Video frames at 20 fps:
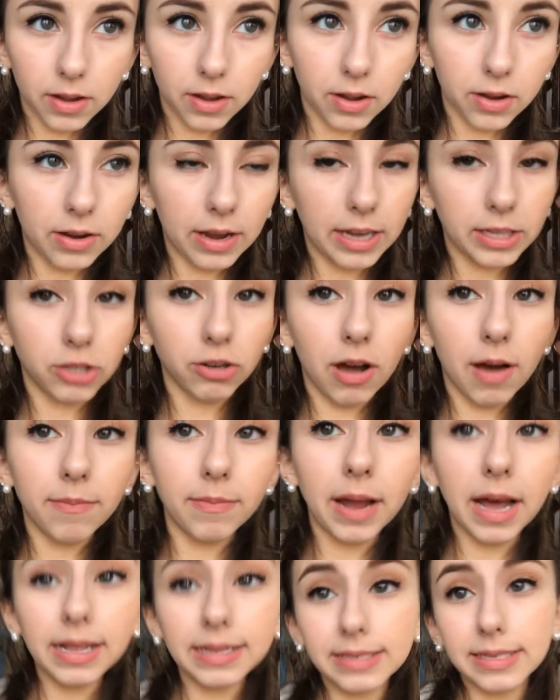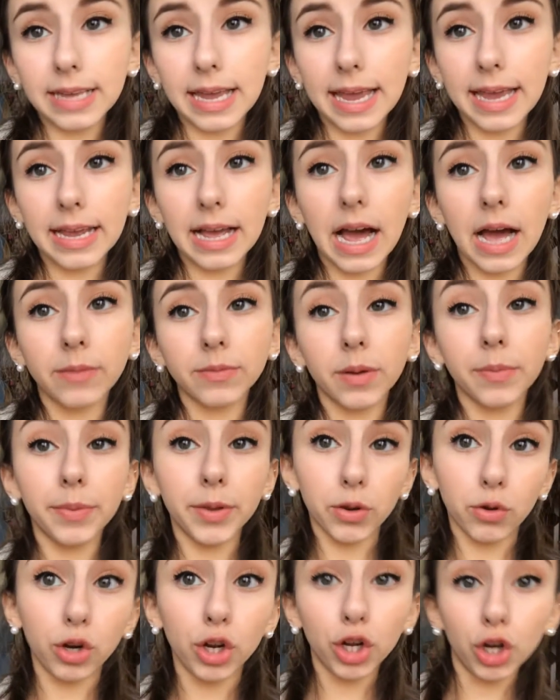Okay, so I'm not saying I'm a
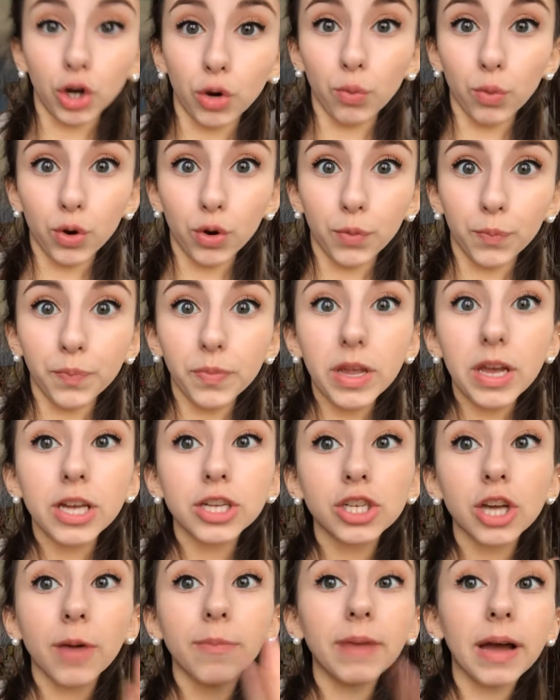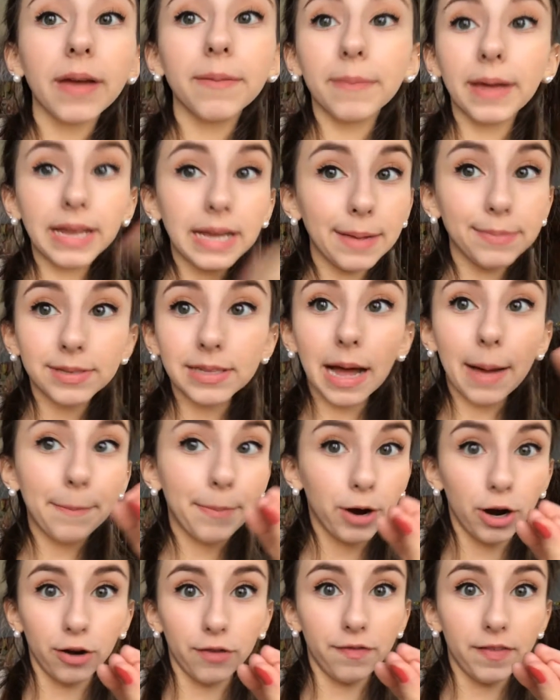beauty guru. So my makeup's not
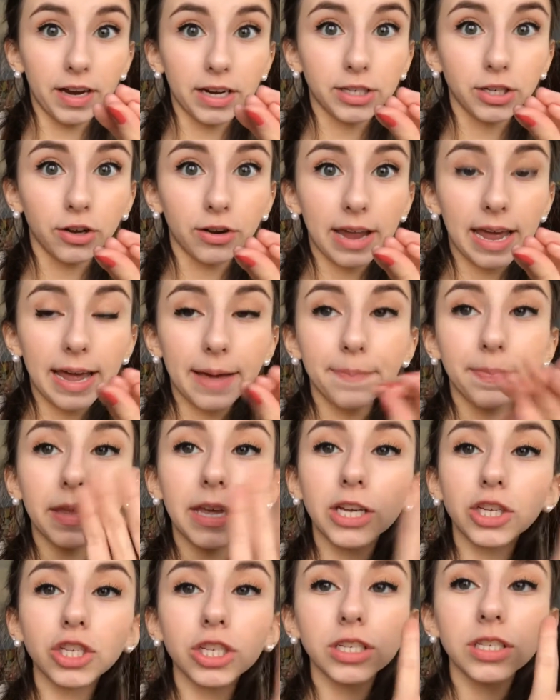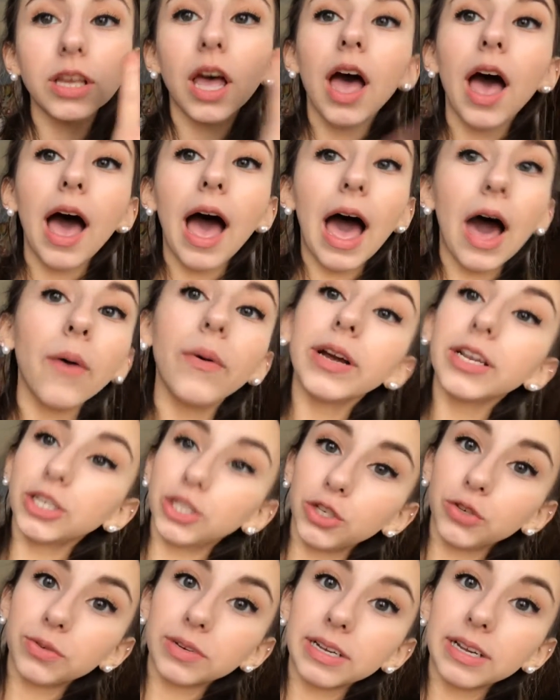perfect, okay? It's just how I
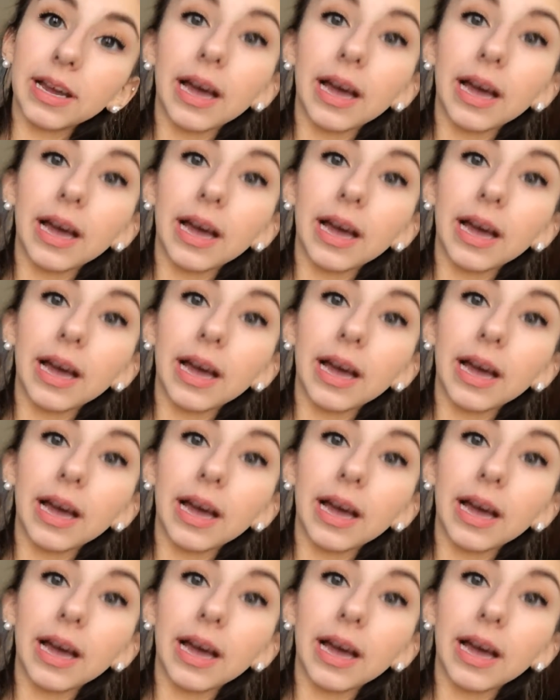do it.